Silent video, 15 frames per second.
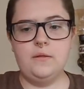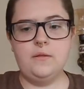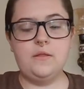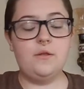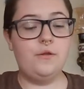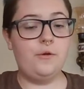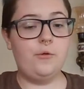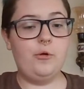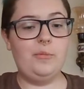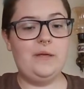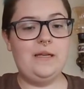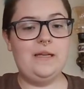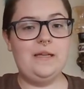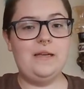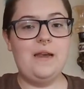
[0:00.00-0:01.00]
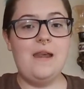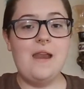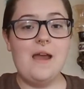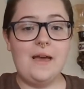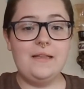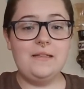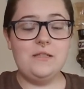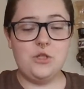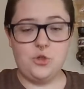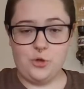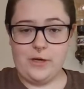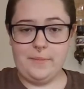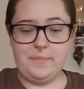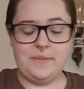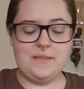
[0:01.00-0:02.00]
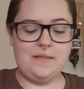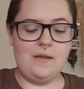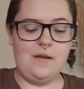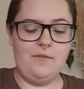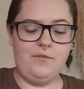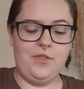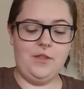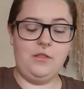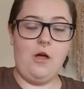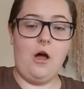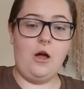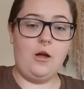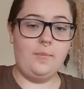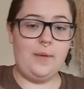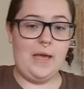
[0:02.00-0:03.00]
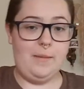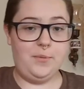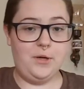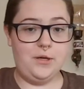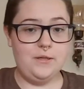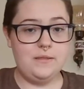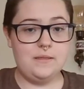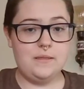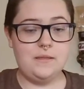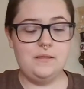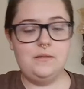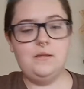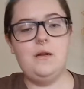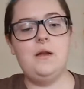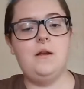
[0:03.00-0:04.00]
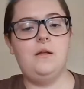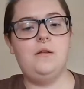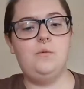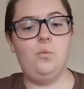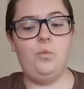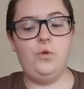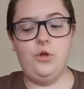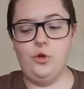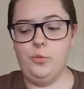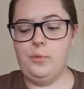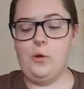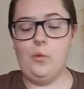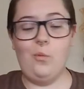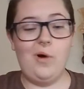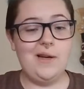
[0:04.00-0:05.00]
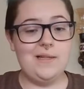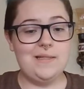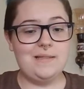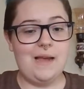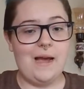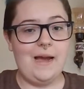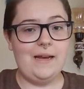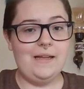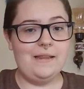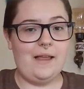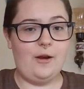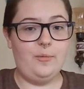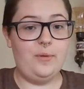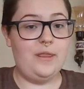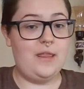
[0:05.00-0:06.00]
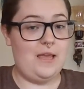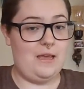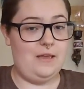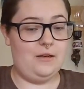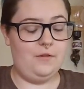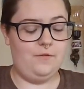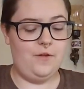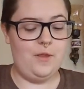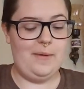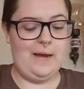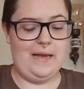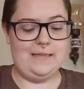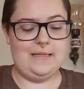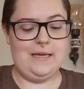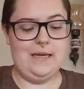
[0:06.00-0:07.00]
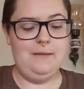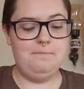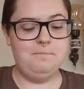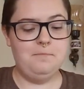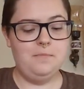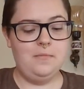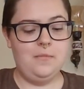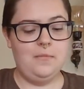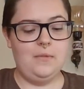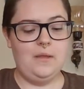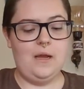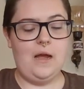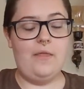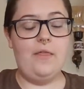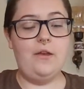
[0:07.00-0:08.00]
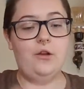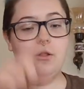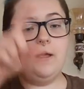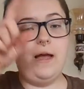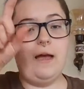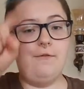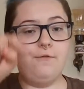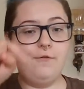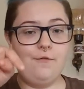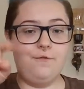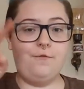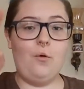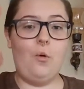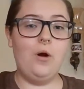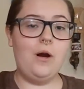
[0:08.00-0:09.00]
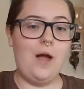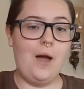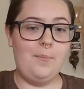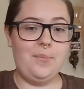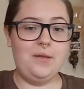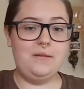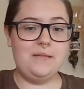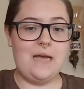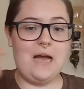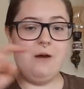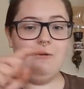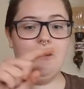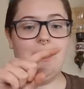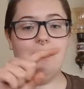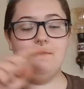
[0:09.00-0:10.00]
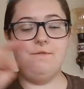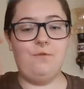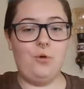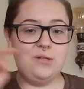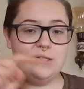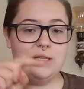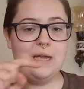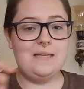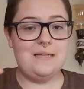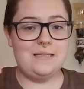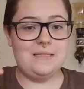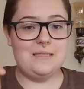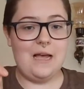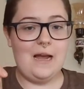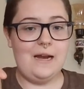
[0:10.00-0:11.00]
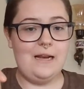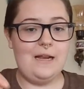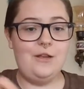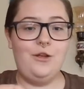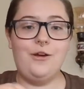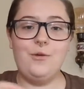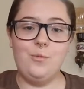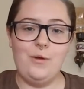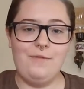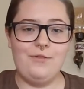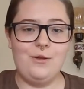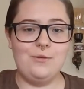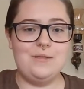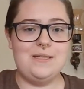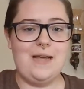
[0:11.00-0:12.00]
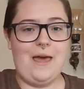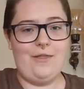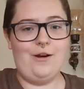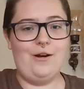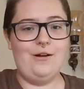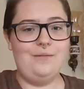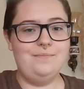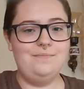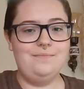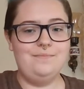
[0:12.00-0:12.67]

So there will be 9 strips of the long papers. You'll put one aside and that'll be the handle for the basket. And then you'll have 4 up and down and 4 side to side, and you can weave those together.